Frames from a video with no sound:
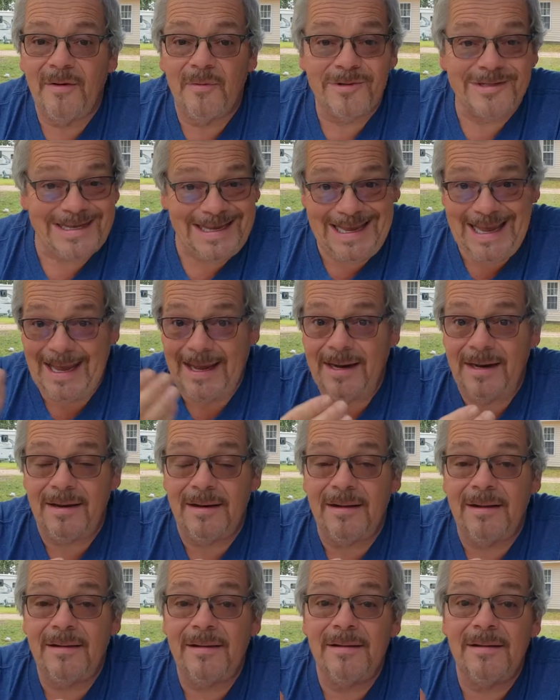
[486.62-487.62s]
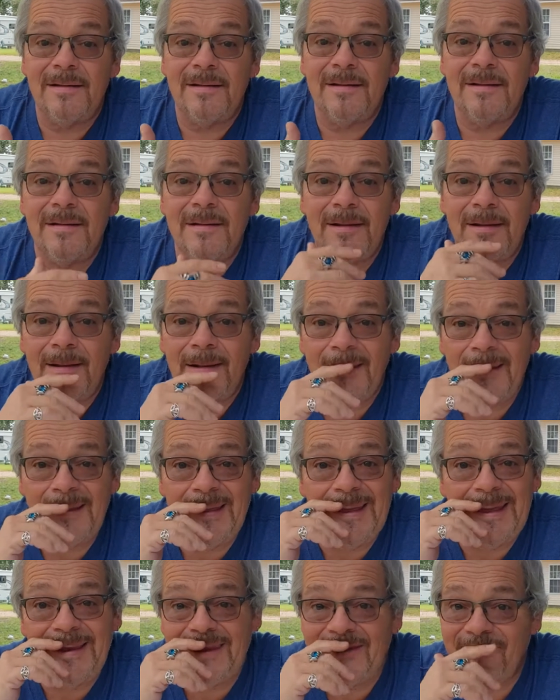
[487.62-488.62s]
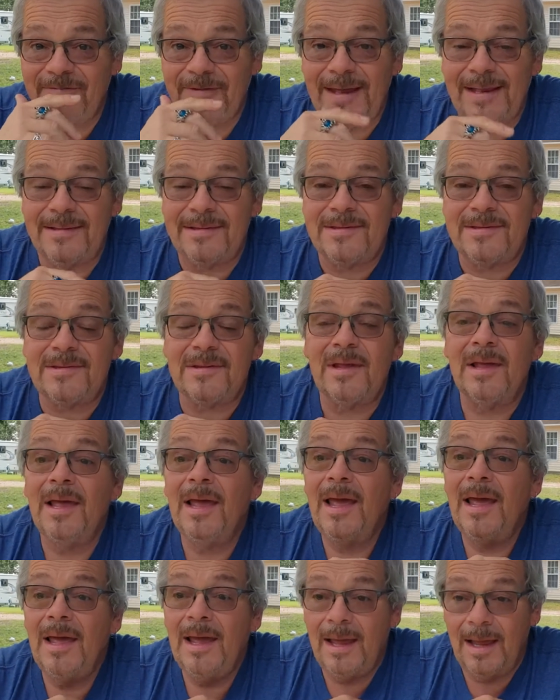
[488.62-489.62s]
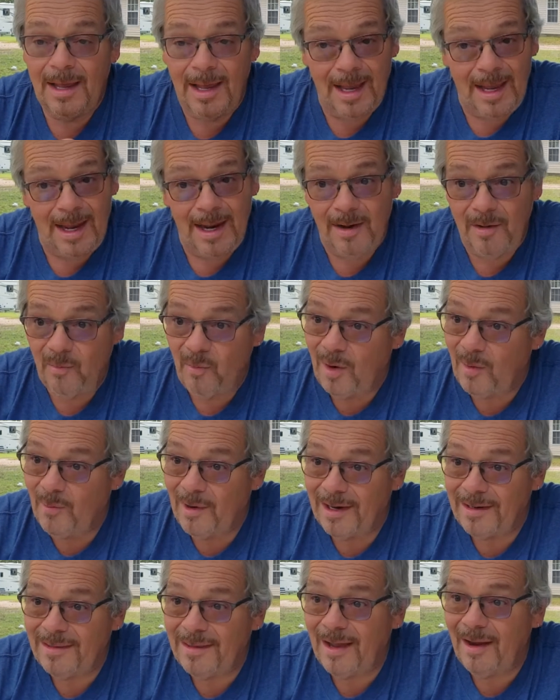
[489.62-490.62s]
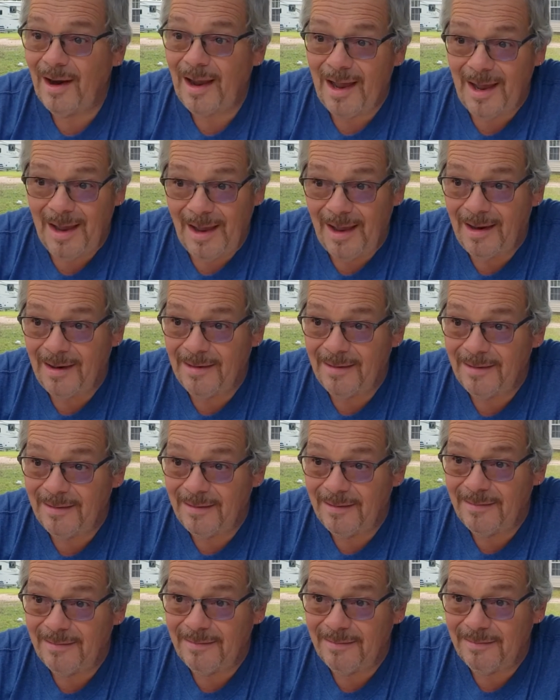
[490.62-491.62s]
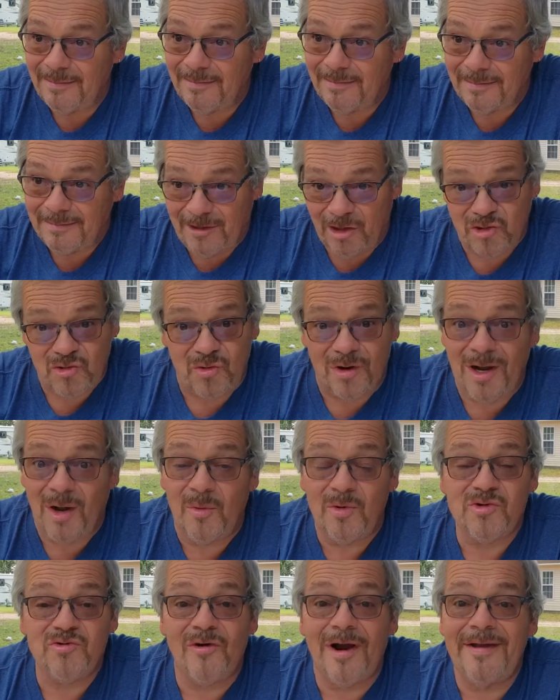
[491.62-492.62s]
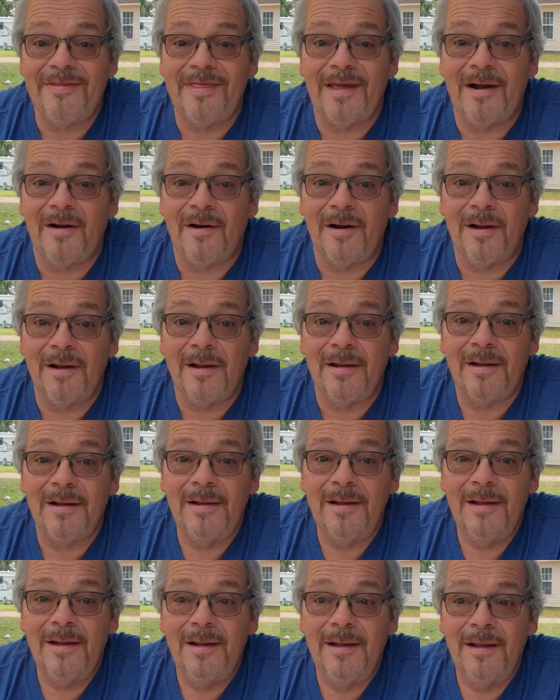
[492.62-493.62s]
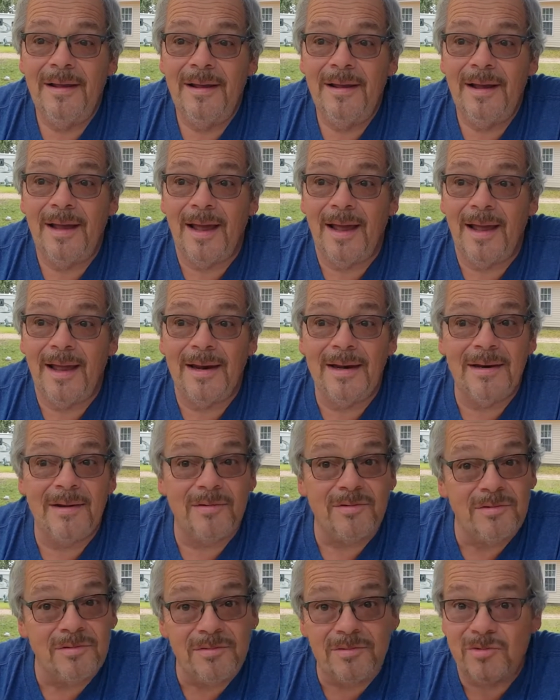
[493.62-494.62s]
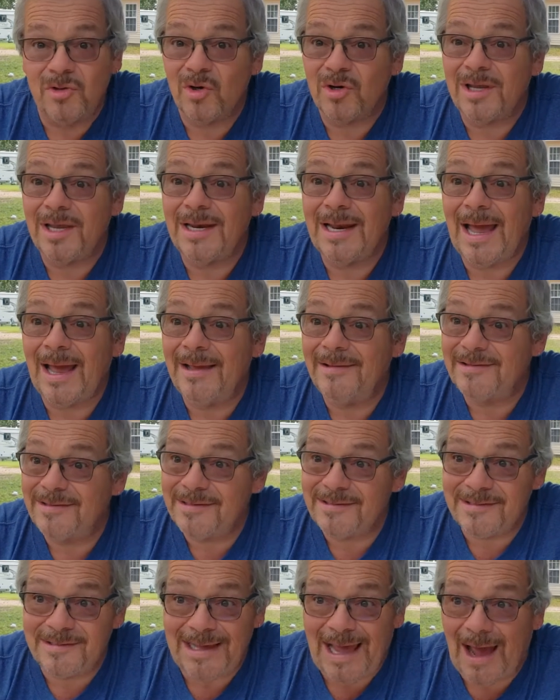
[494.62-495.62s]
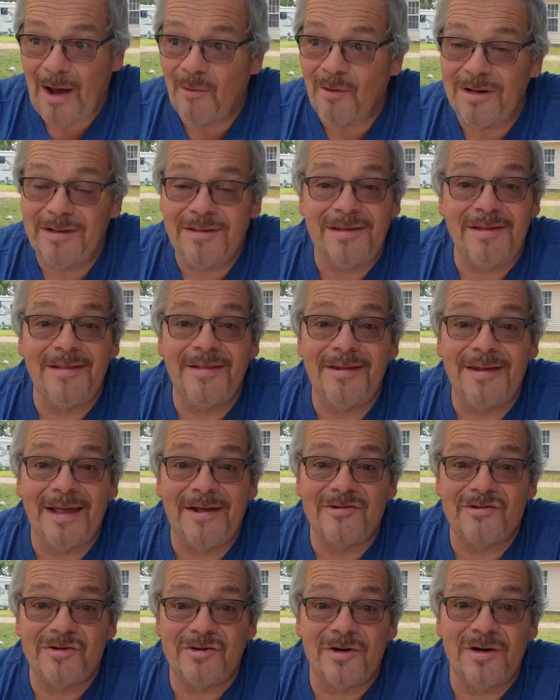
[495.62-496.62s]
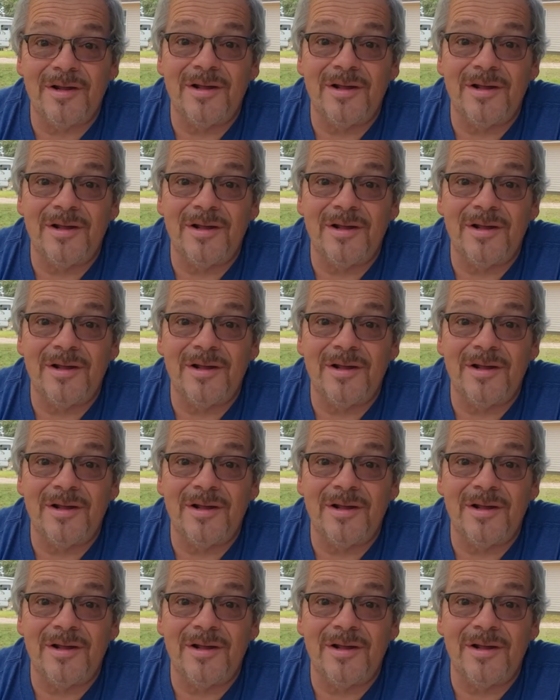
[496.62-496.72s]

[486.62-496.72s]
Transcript: was a gate in the fence, and we went there, and the trail was right there. And it took you nice out into the desert.